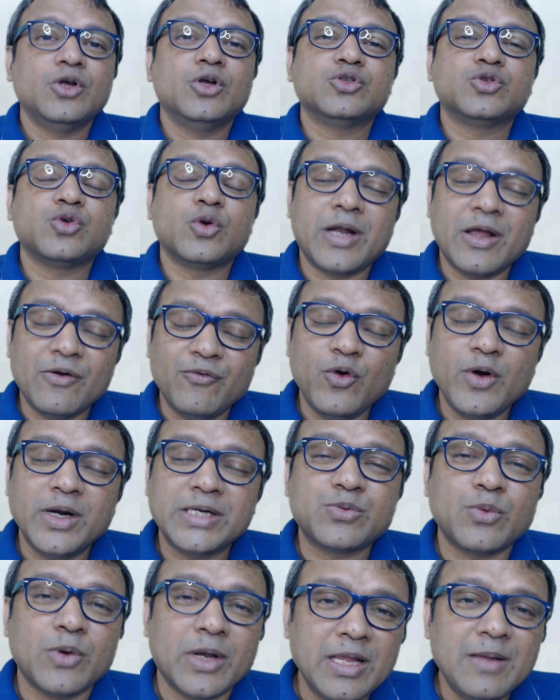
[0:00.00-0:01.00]
So therefore, it's
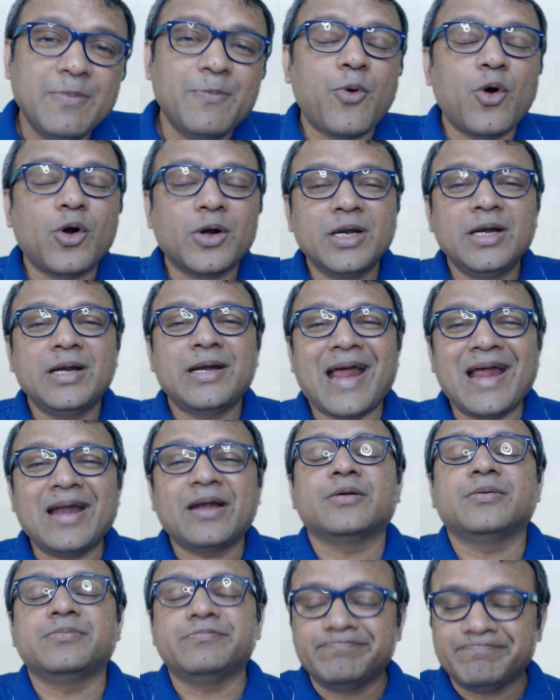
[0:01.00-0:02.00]
very important
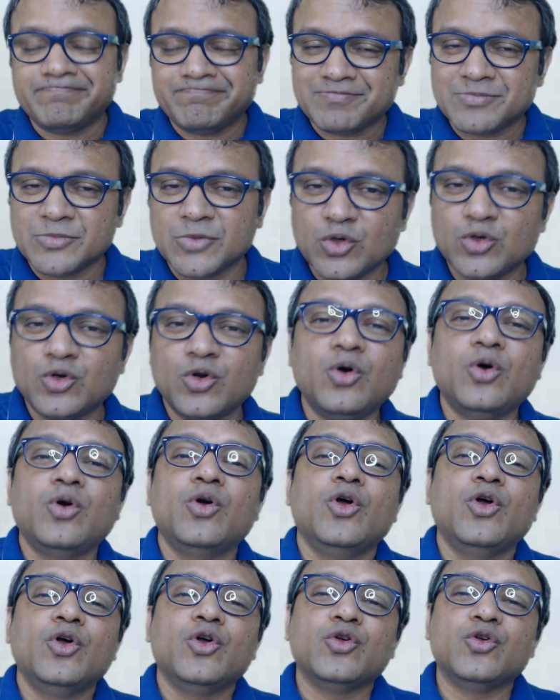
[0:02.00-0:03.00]
that
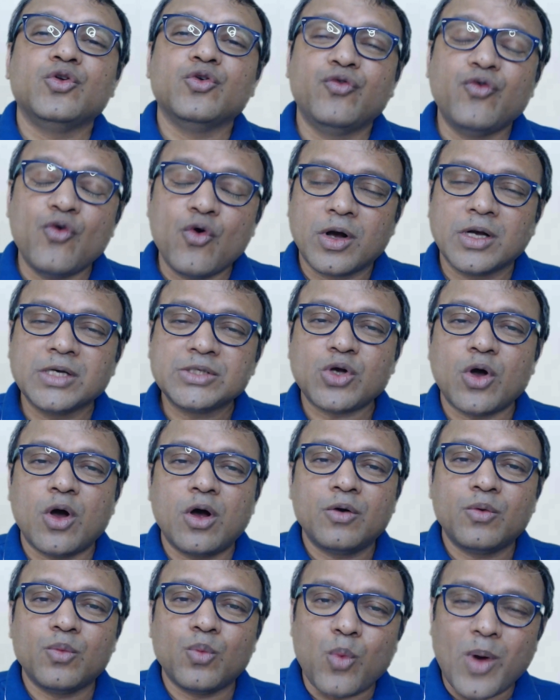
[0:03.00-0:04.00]
you focus
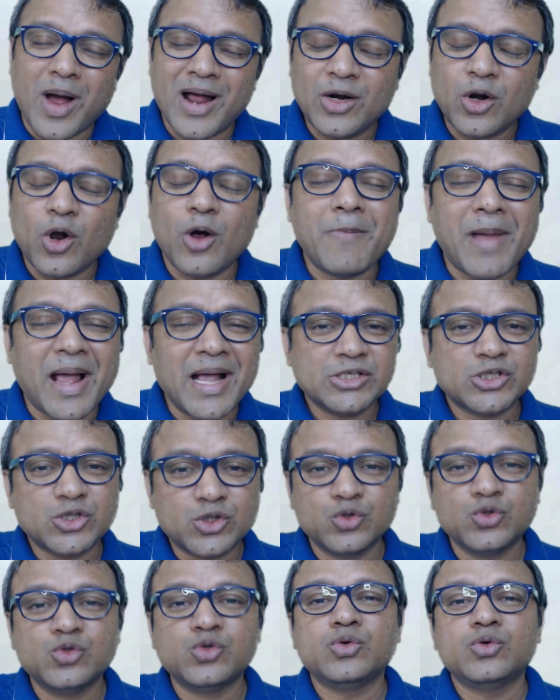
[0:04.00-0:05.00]
on one or max
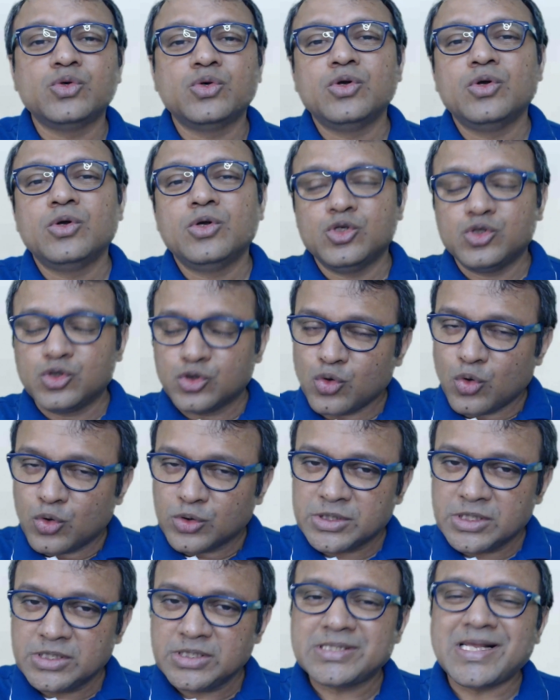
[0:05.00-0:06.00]
two
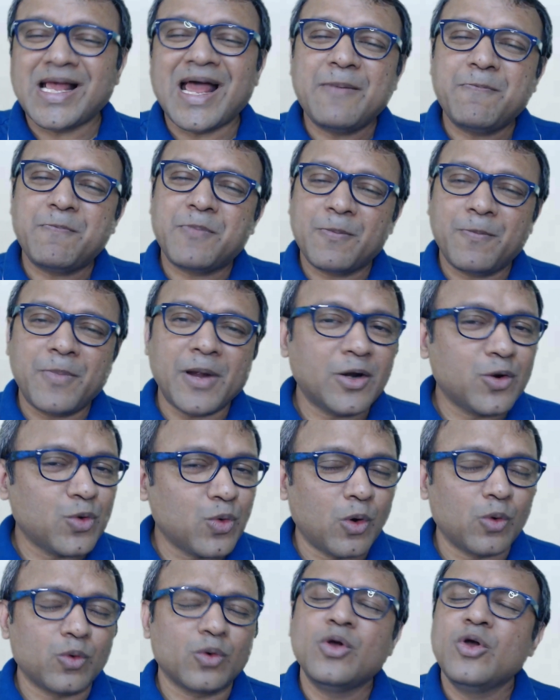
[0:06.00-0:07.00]
sources and prepare
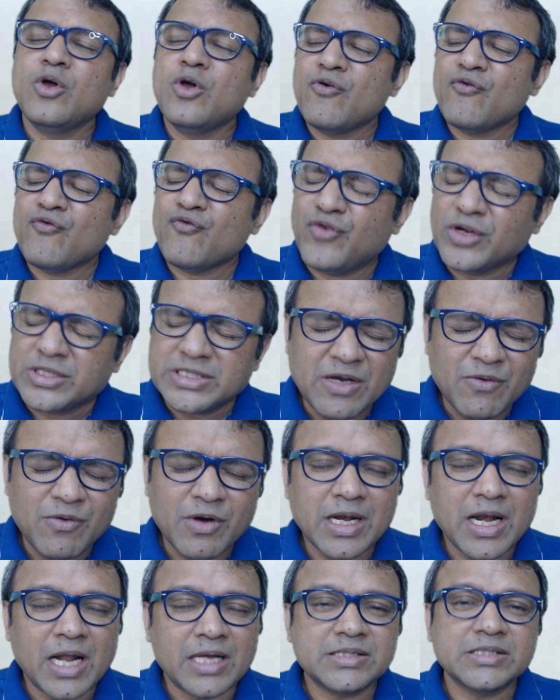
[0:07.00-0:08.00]
throughout. Whichever
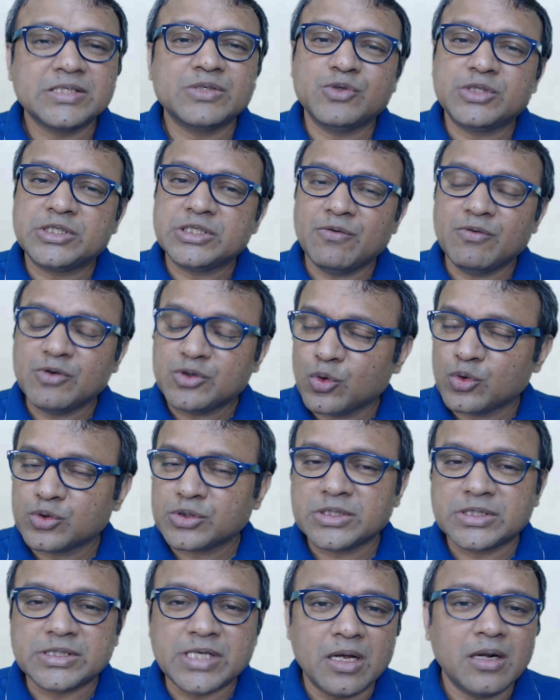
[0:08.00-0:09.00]
classes, whichever
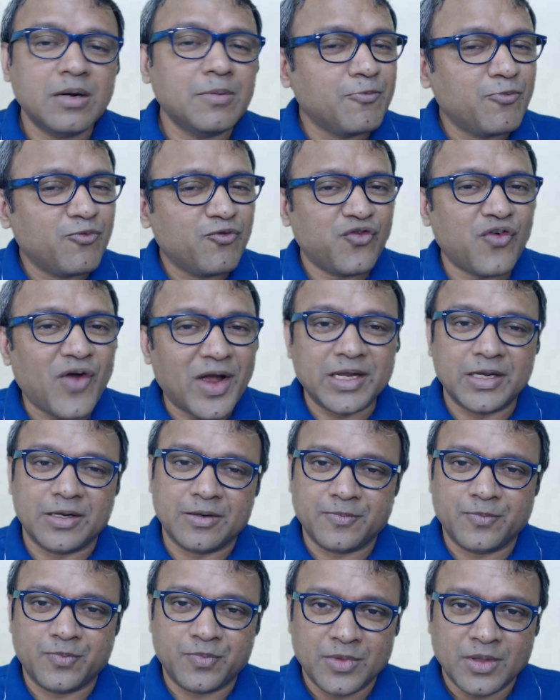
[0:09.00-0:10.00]
sources are
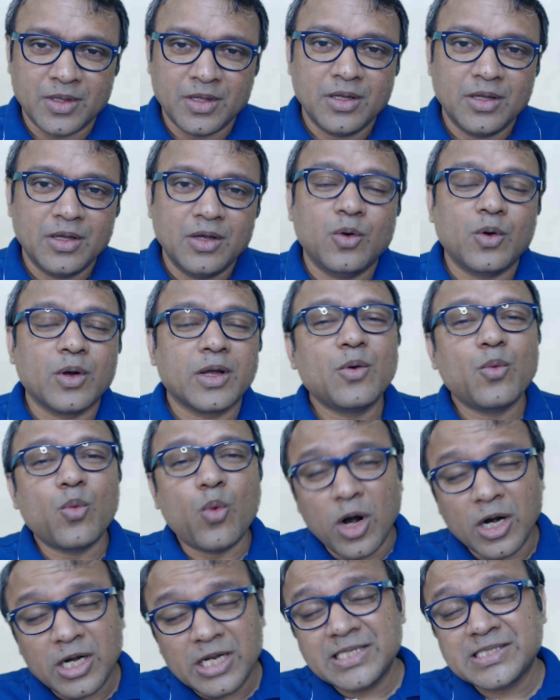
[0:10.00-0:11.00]
fine. Okay,
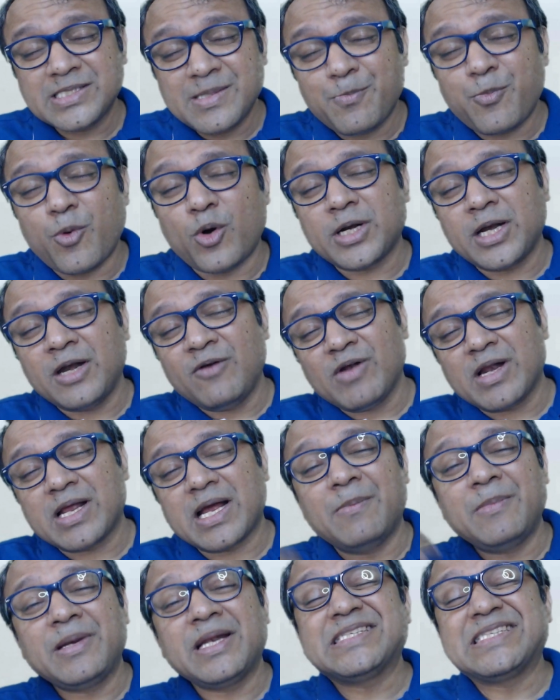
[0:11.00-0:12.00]
what is important will
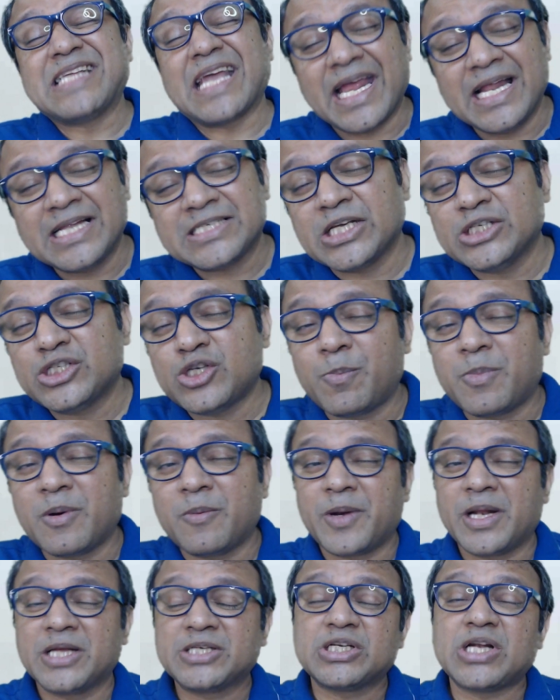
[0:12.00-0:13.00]
come in the second stage of
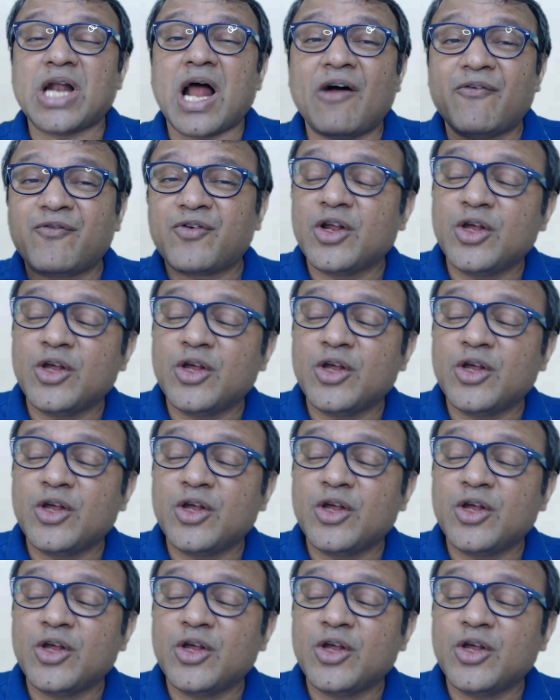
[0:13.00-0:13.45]
preparation after